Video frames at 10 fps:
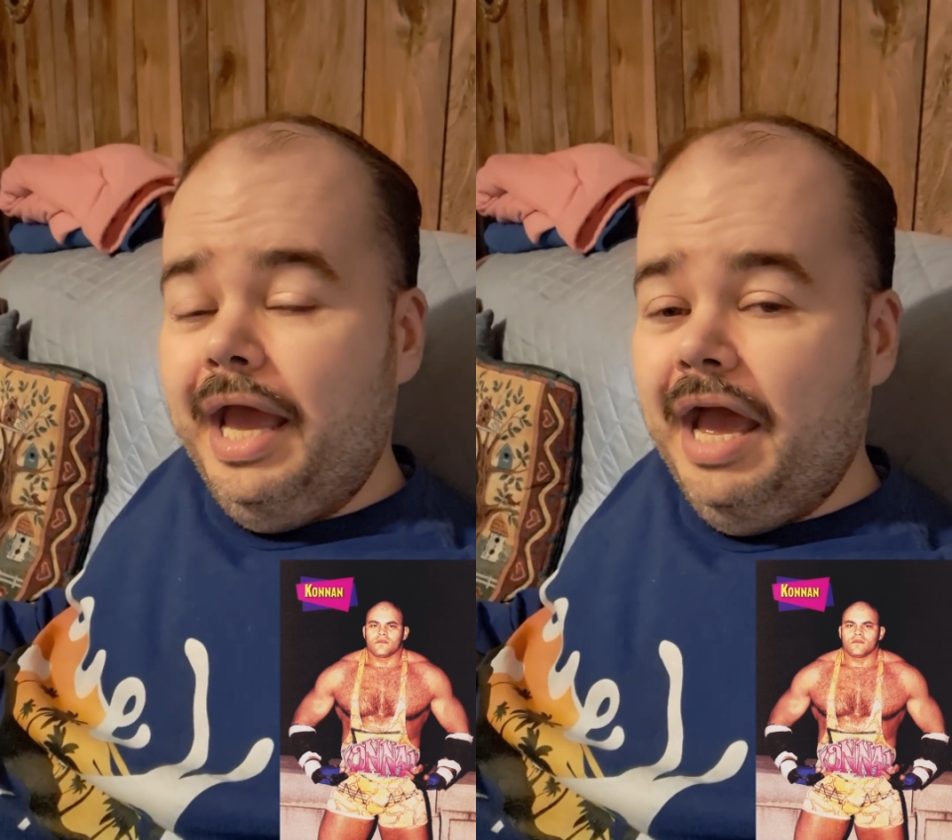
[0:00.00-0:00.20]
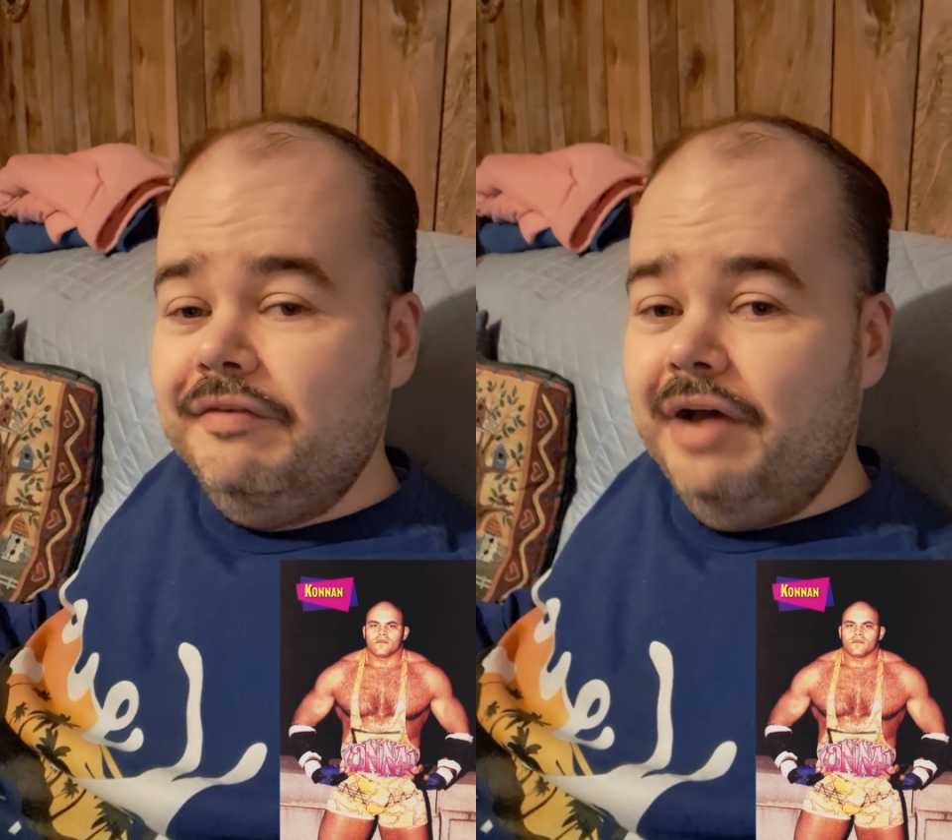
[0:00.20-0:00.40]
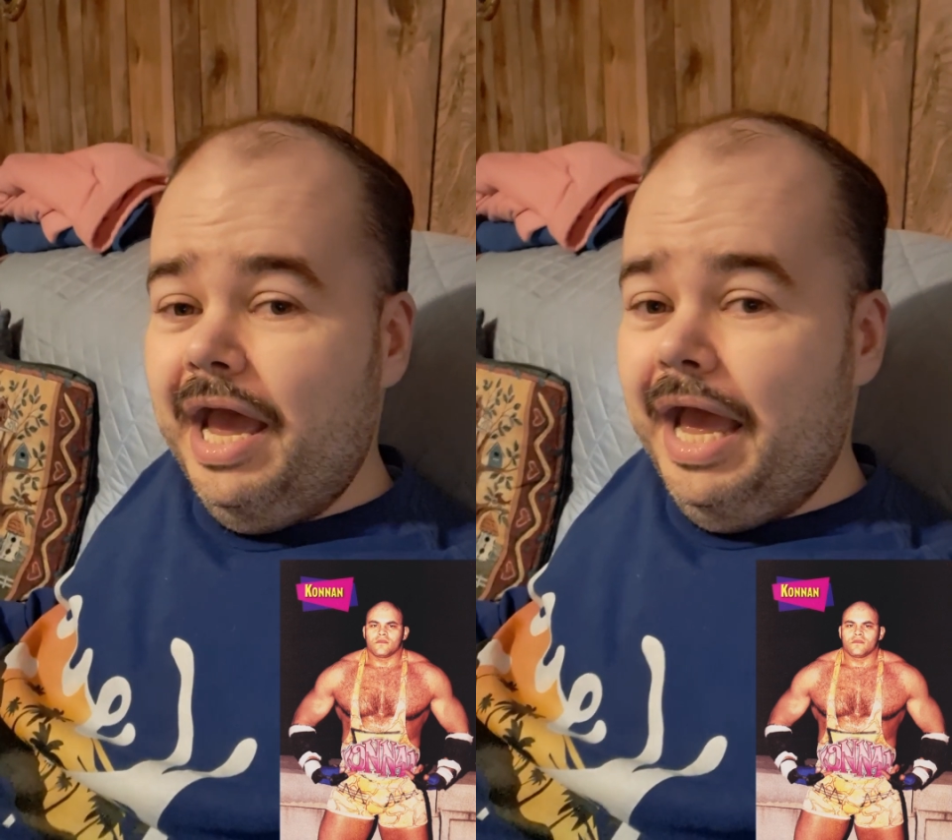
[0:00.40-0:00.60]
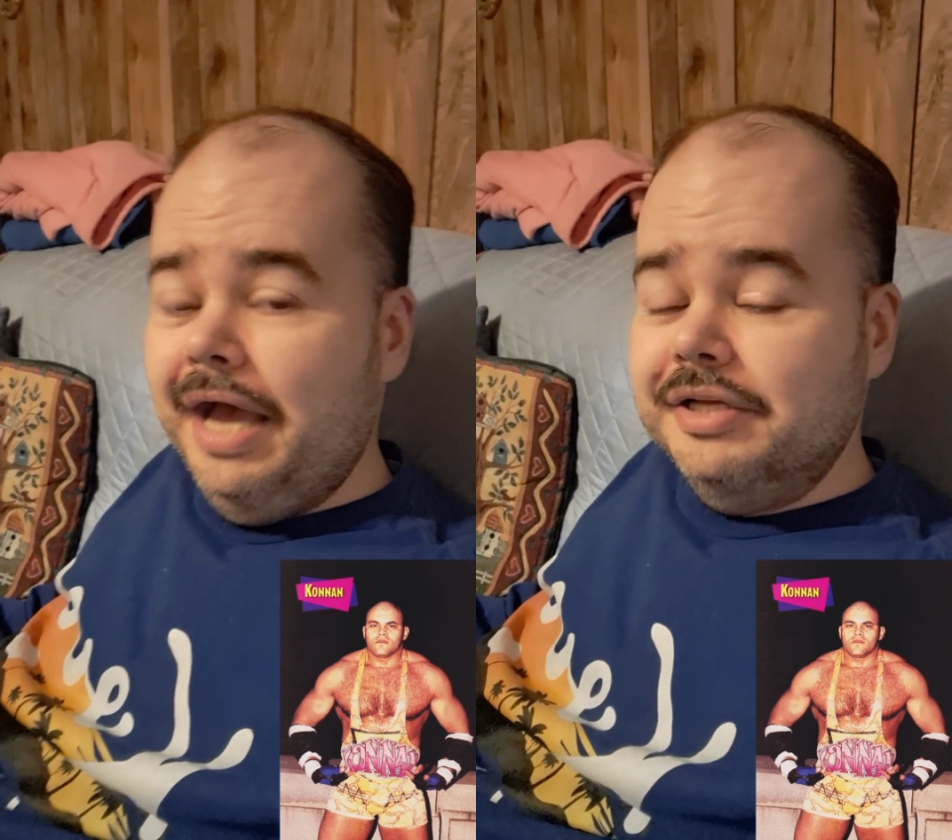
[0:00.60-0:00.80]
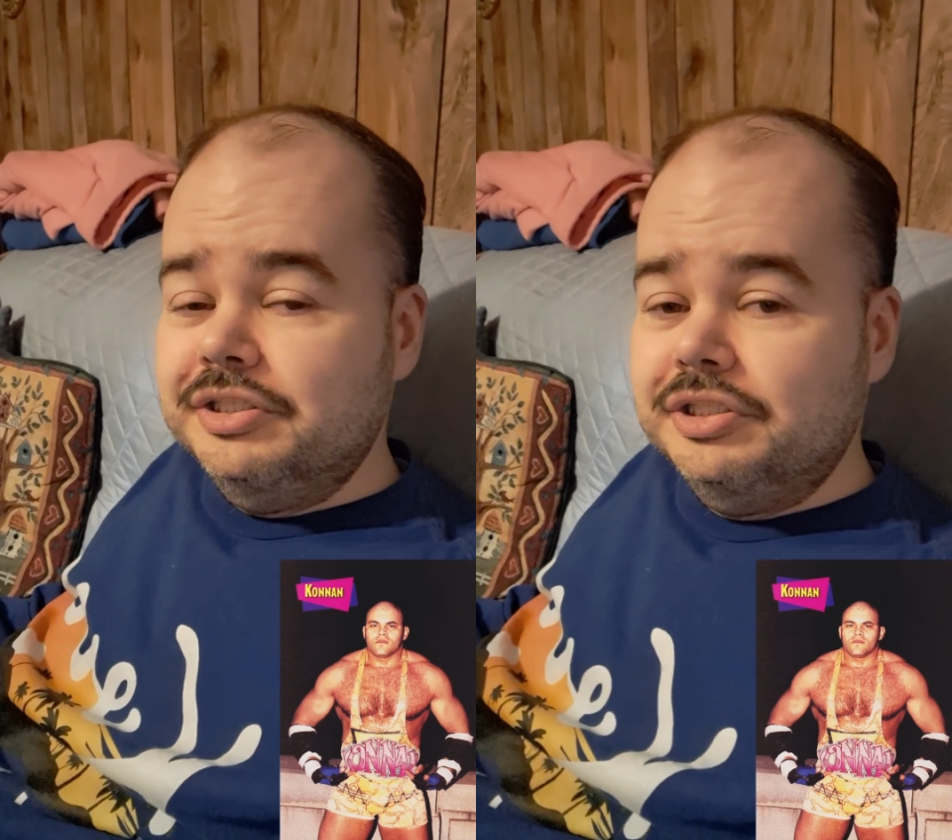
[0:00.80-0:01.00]
have
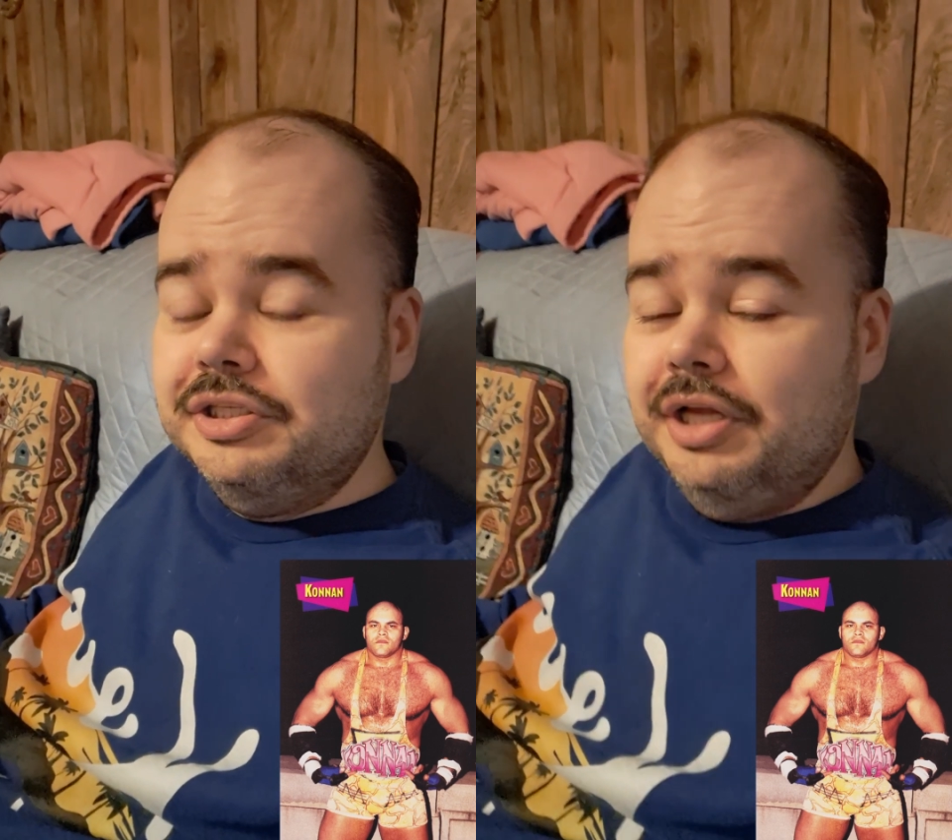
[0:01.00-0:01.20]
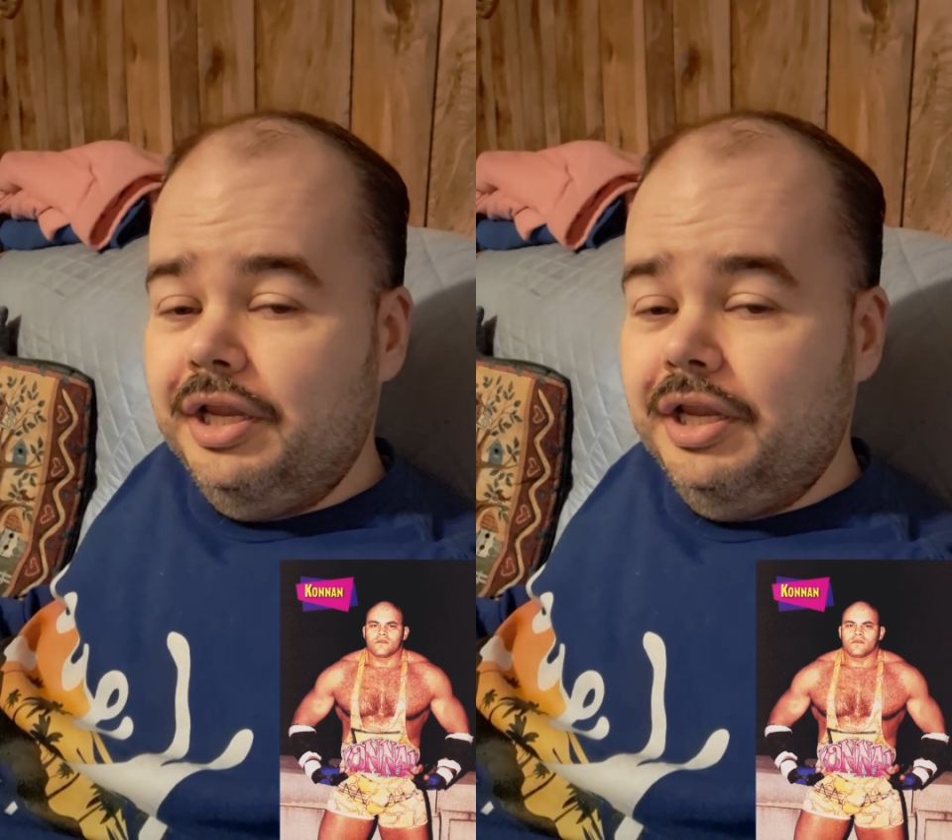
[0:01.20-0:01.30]
asked,